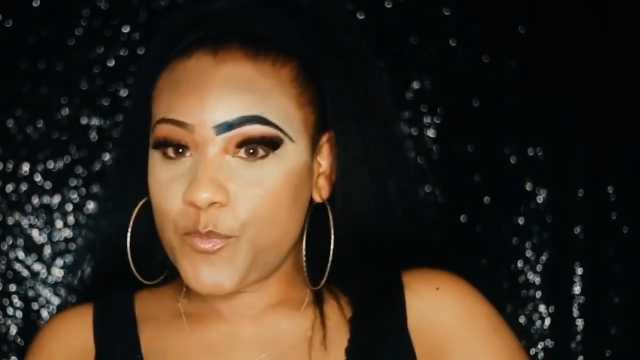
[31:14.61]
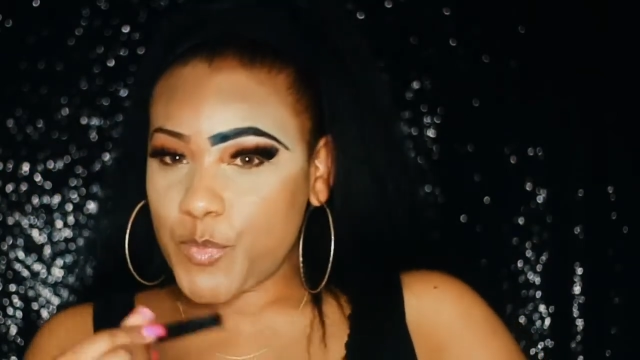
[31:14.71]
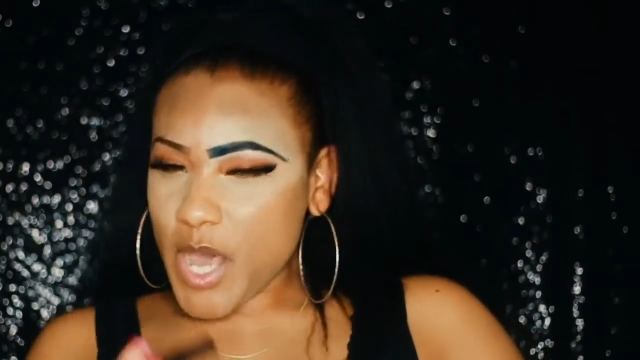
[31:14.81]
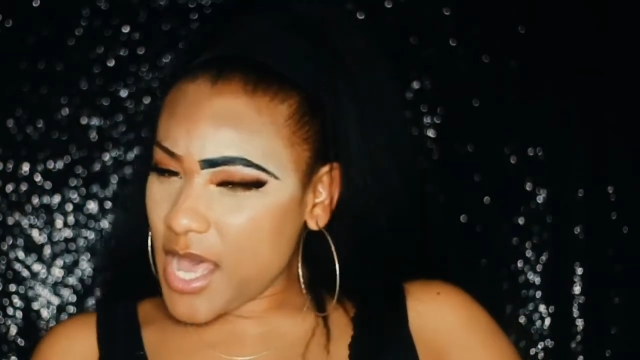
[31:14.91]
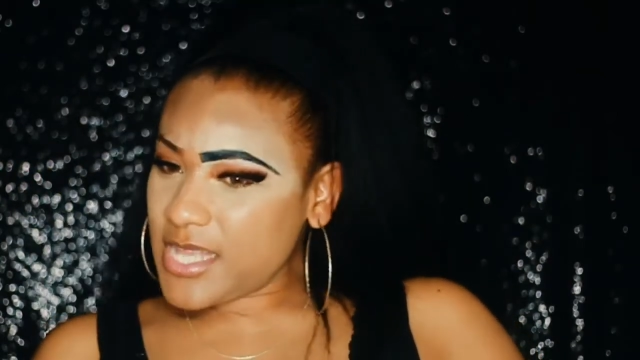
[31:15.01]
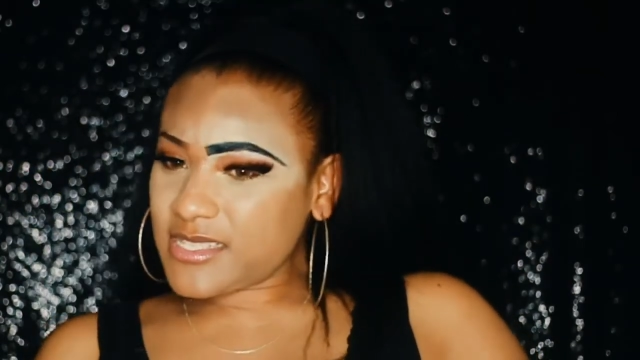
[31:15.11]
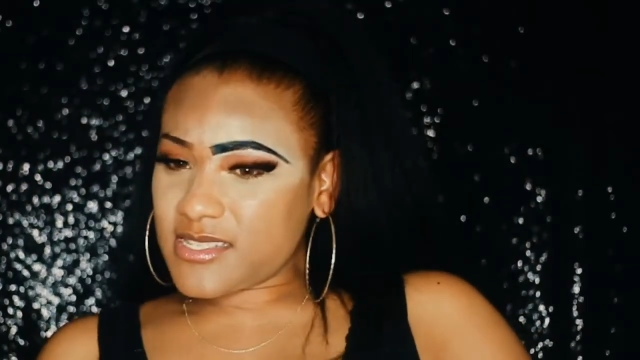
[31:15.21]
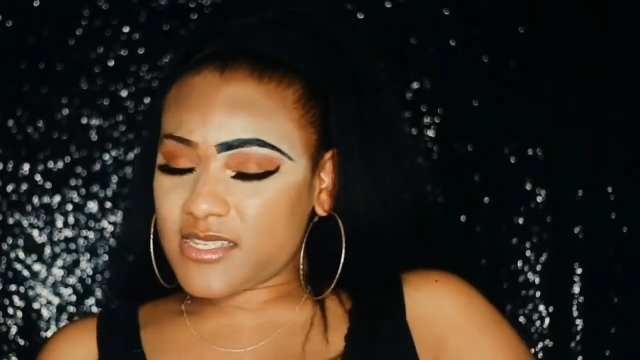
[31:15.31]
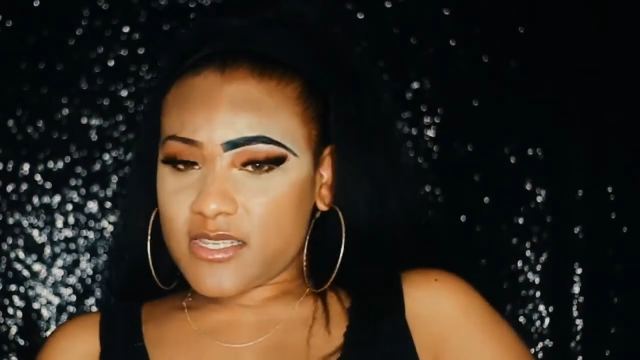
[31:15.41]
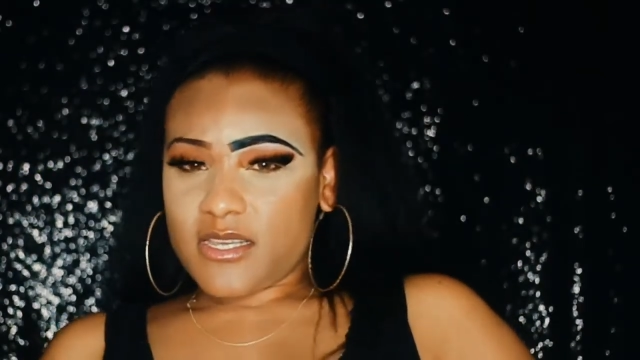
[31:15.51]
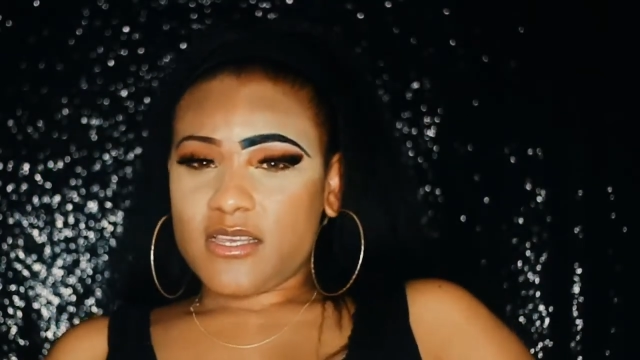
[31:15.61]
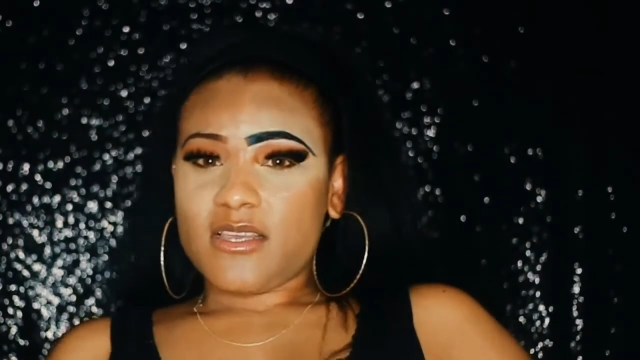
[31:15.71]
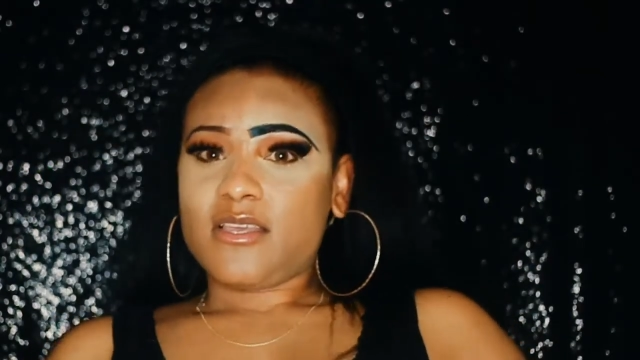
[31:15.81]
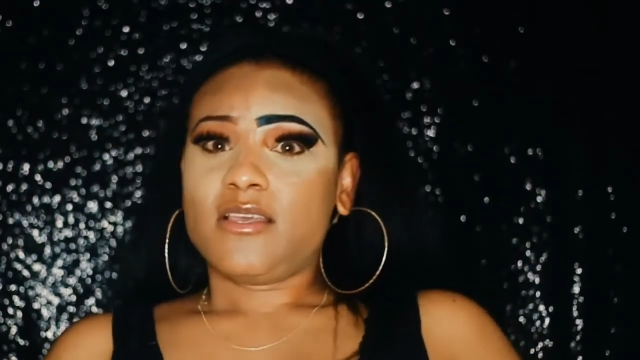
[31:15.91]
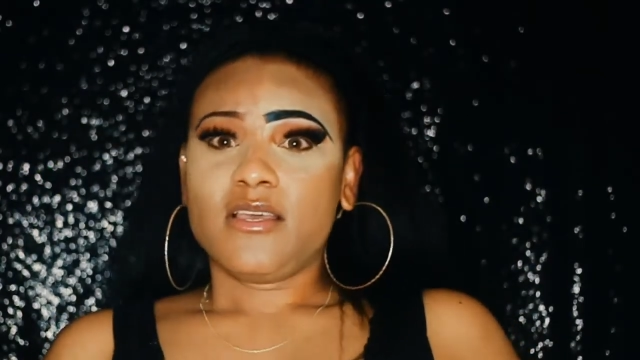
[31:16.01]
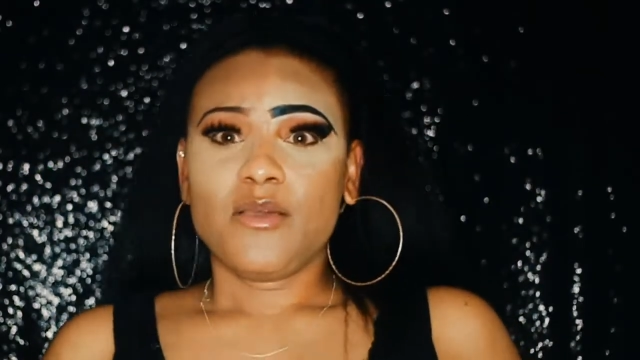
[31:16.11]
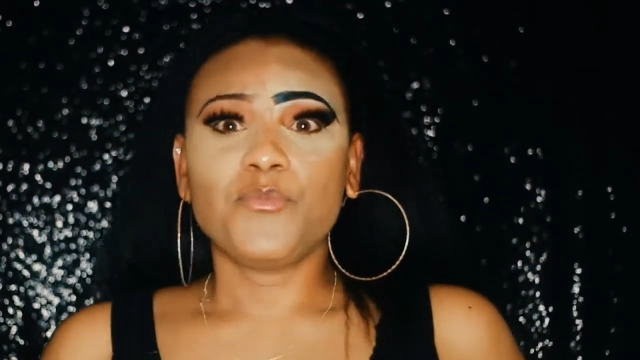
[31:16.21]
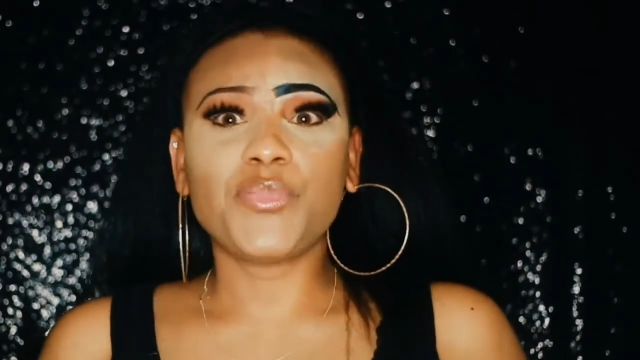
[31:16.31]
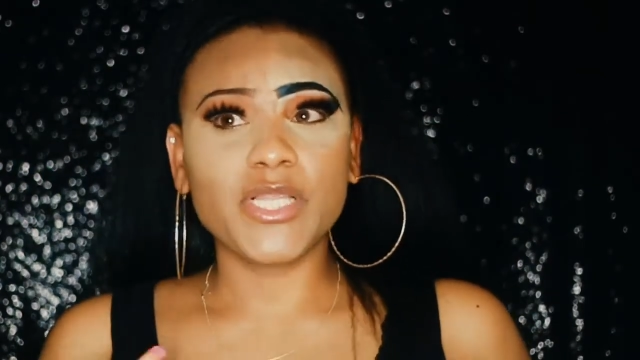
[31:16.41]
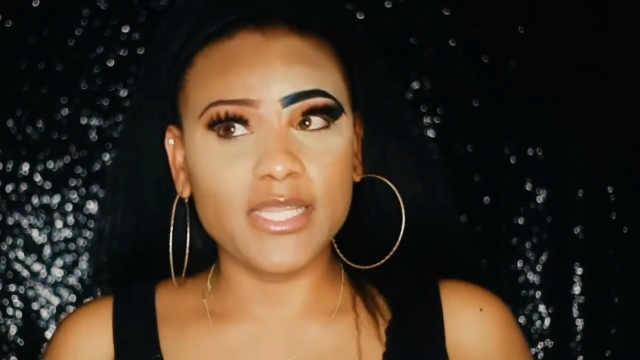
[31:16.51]
But
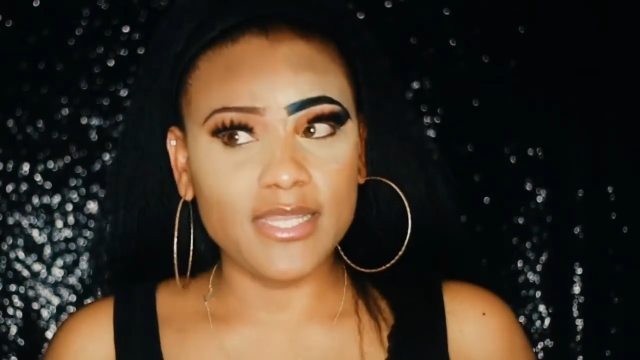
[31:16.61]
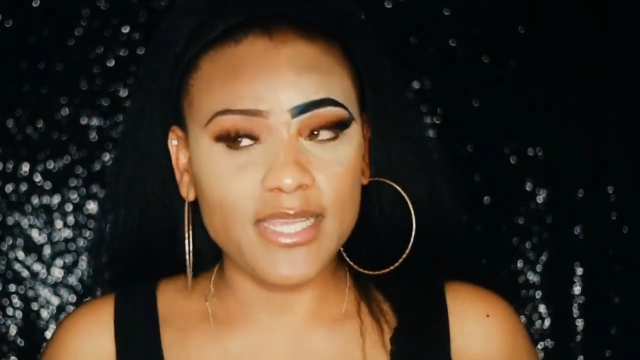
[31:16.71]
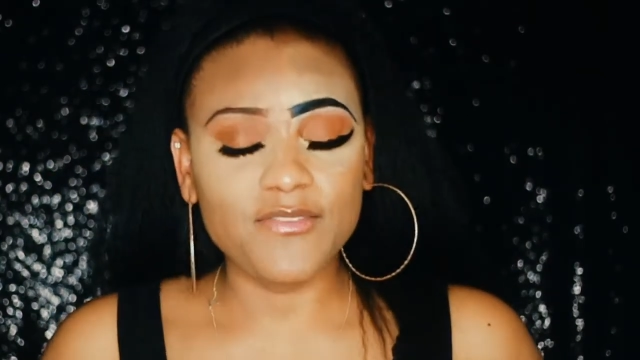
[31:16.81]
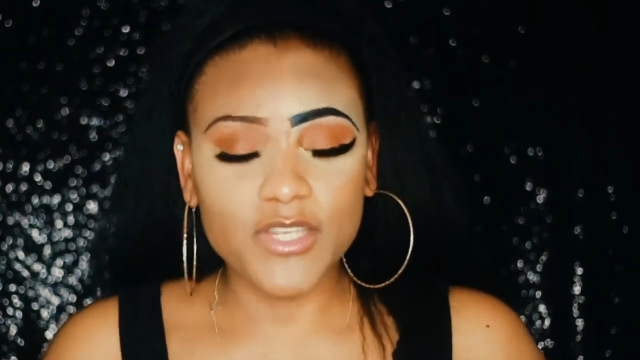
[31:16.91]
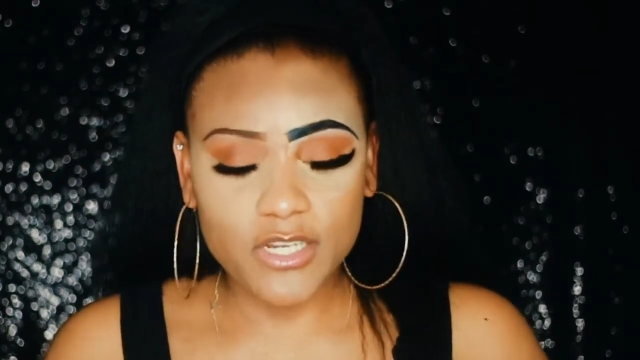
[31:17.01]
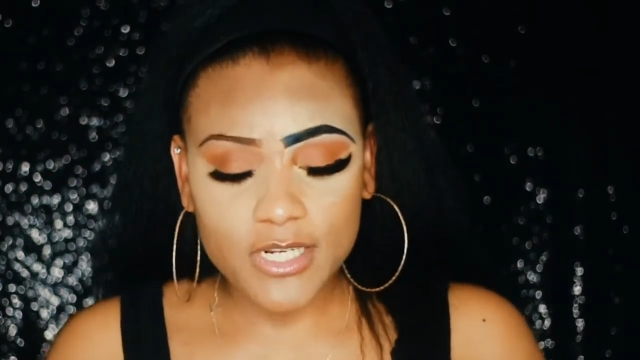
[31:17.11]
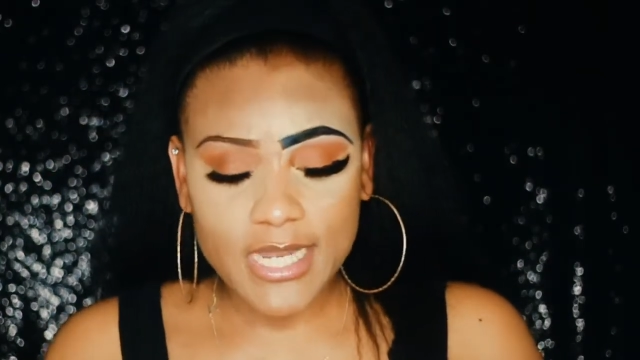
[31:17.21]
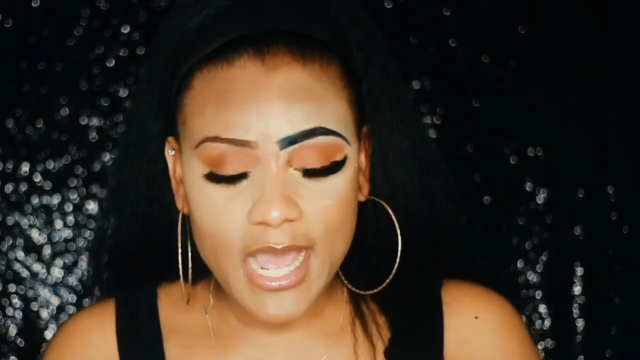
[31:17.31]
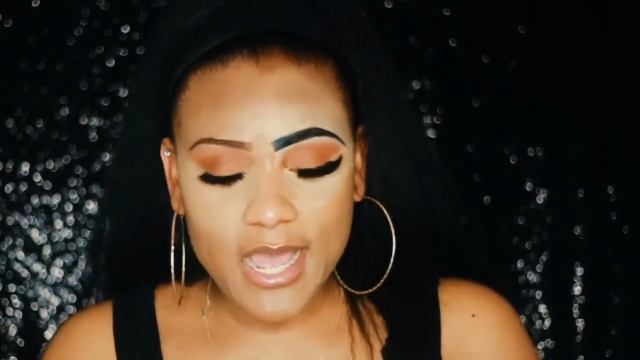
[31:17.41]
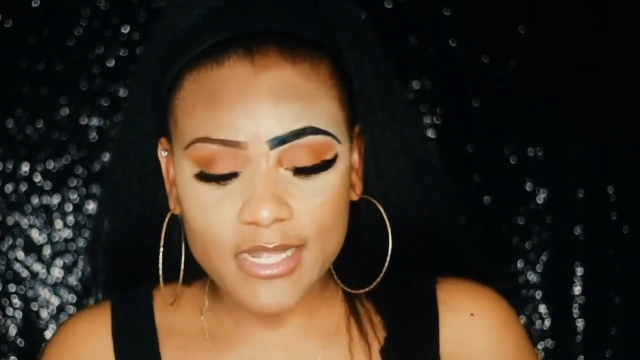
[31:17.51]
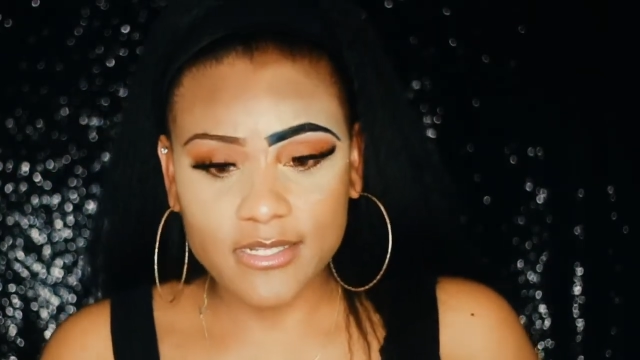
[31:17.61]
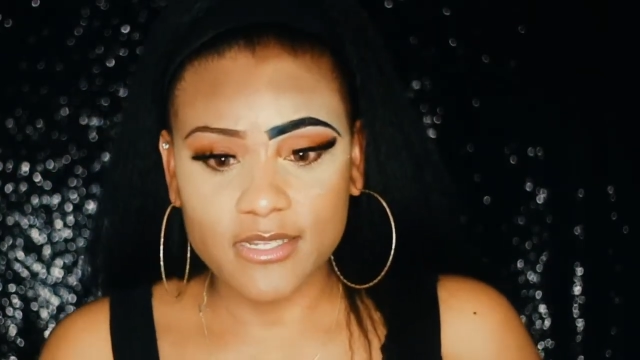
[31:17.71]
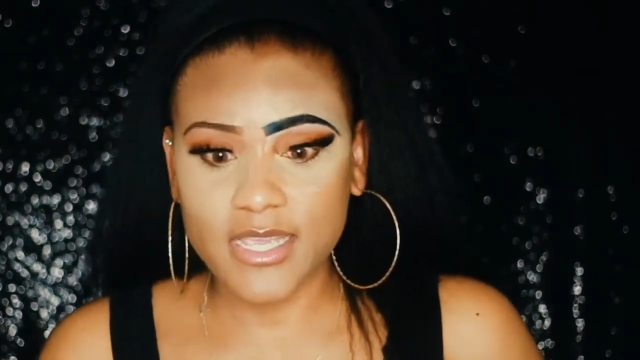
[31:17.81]
believe it or not,